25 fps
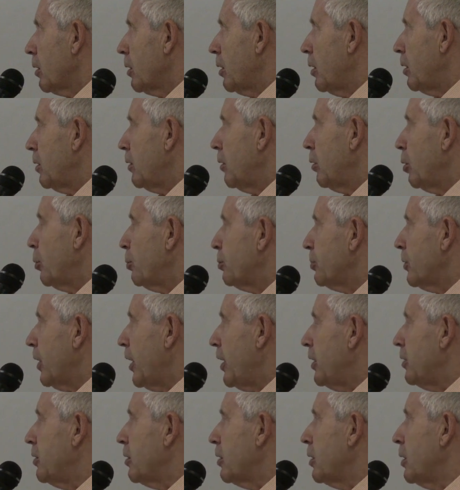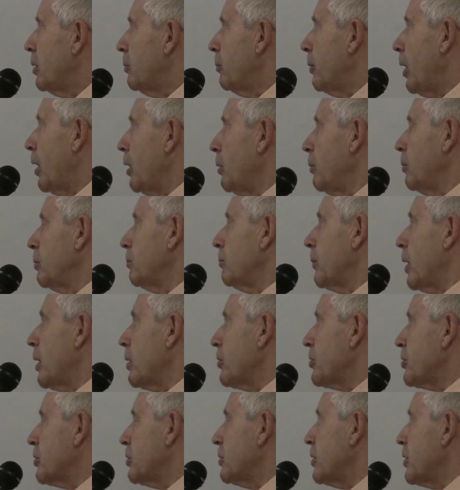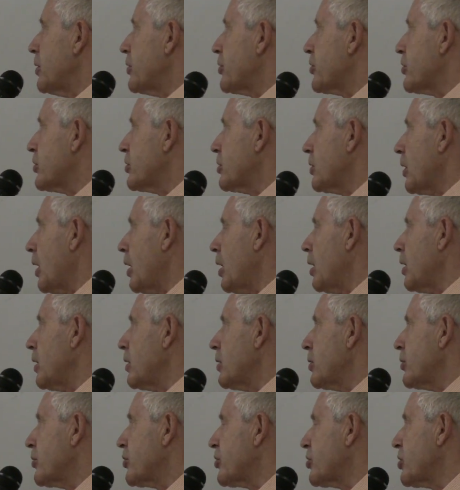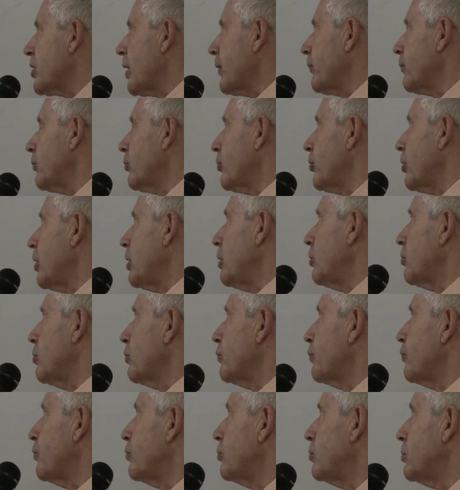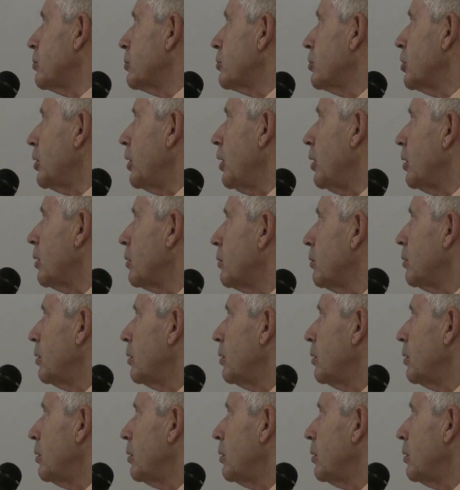I operate at the moment mostly 17 to 40.